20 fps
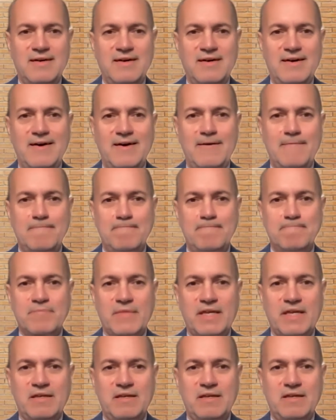
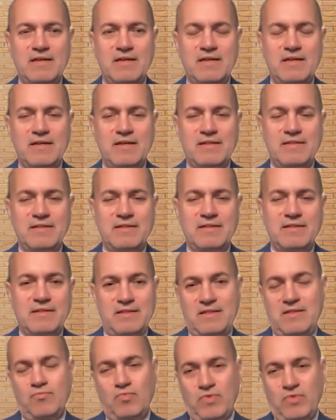And
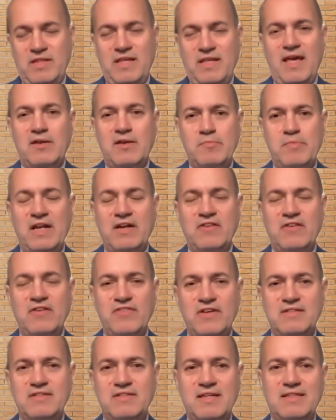with the added
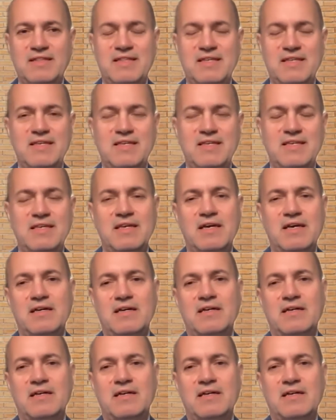benefit that the